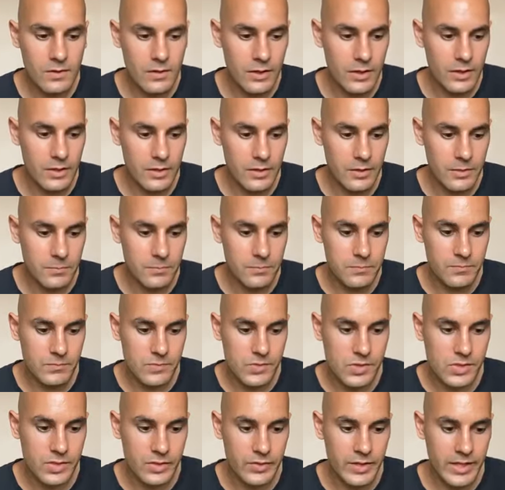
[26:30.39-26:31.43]

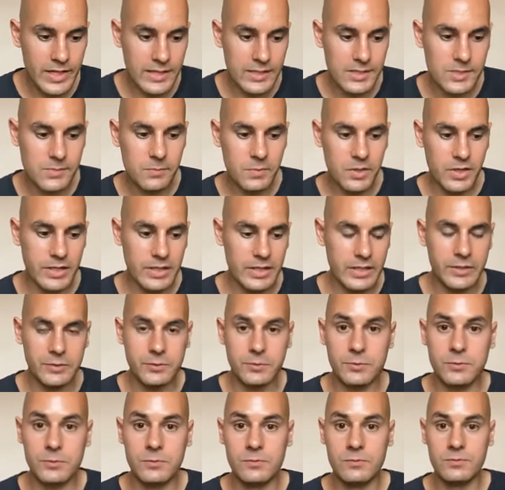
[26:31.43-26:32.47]
So that's my
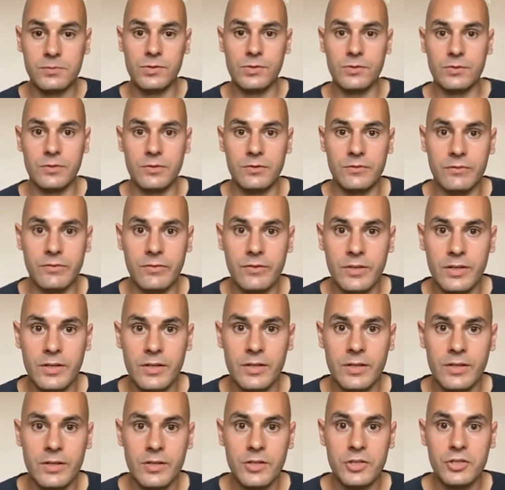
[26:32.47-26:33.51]
little sort of
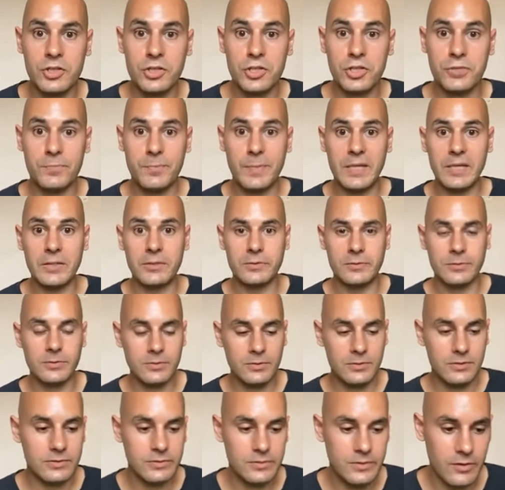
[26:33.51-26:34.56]
spiel
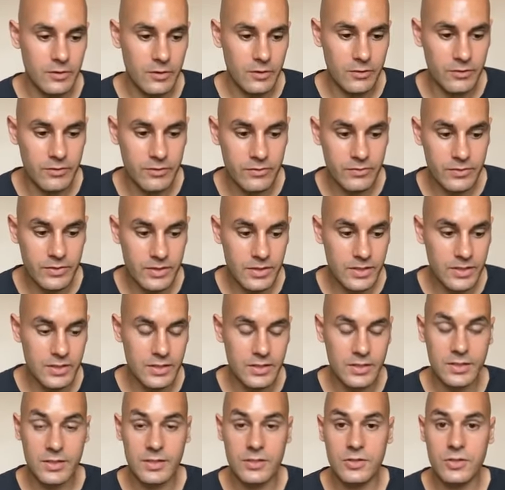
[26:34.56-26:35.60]
on
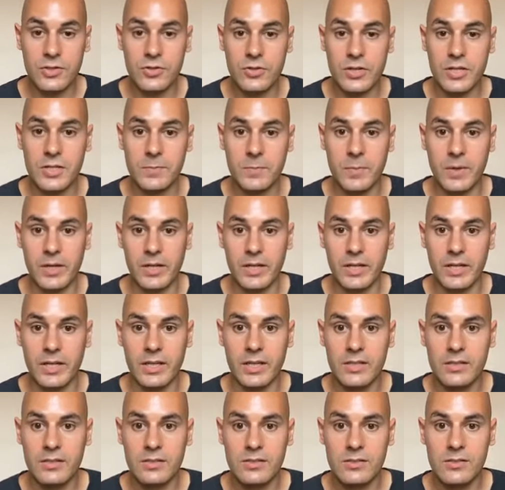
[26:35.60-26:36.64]
the stress
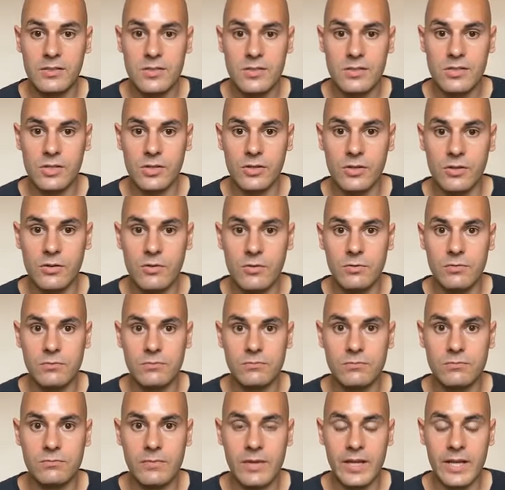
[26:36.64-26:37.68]
bucket. So
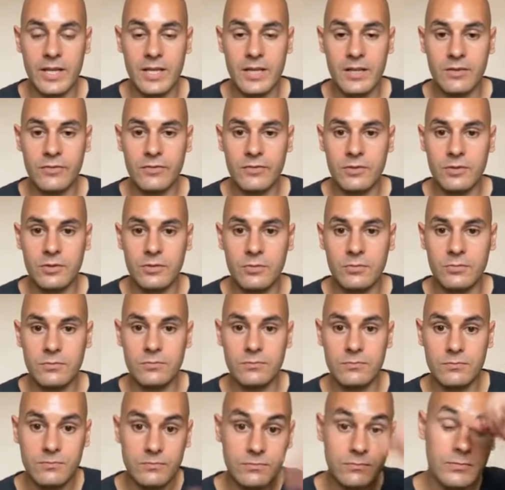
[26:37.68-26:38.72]
if
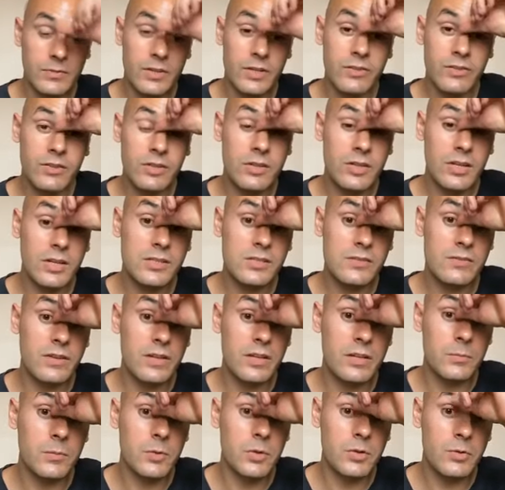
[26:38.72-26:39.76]
you guys have
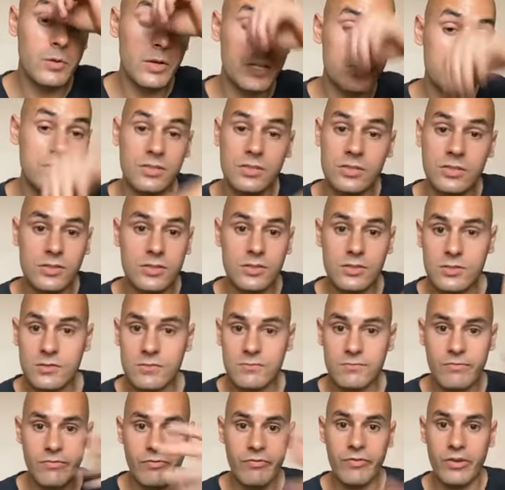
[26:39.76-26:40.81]
any more questions,
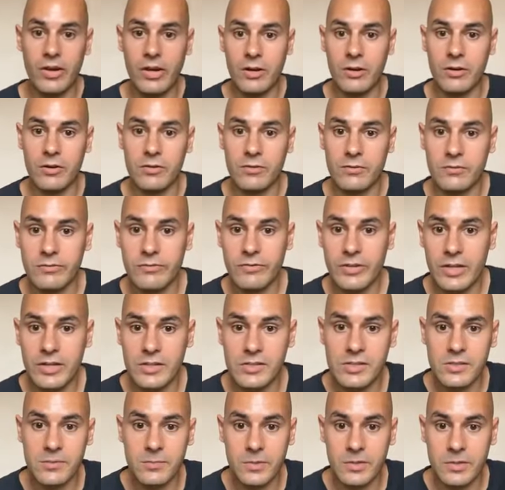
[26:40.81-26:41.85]
just fire
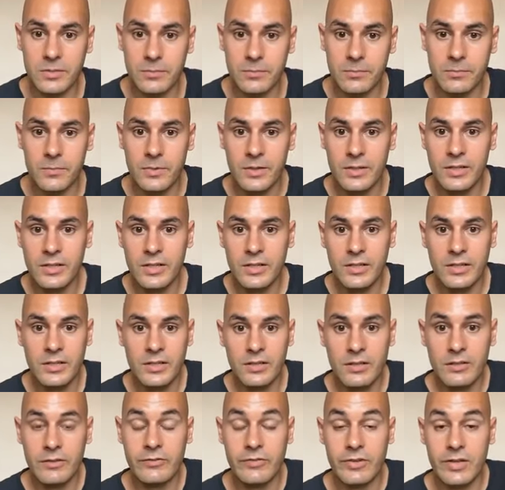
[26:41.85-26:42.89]
some of them
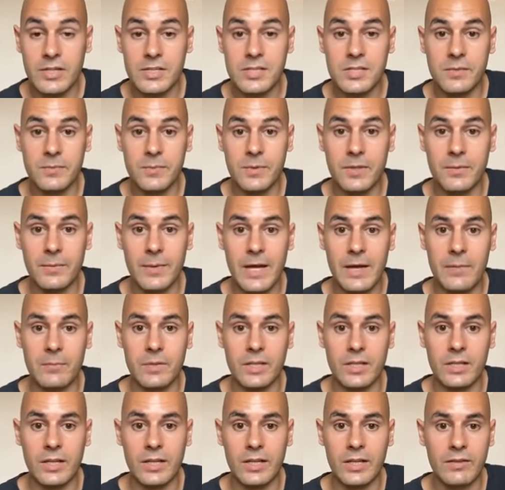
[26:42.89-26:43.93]
at
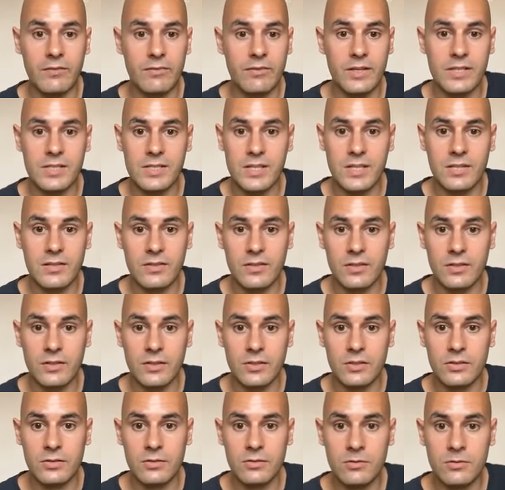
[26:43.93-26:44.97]
me. Like if there's anything
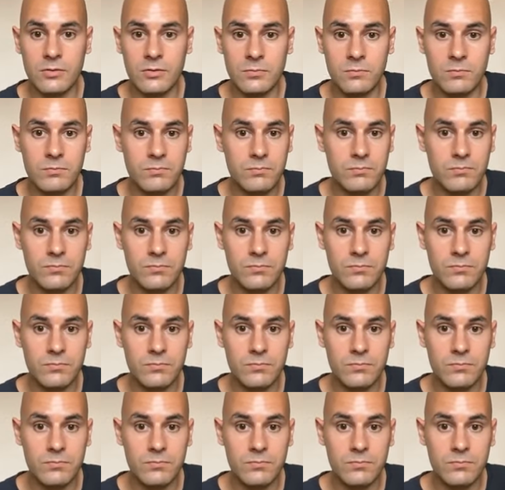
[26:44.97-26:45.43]
that you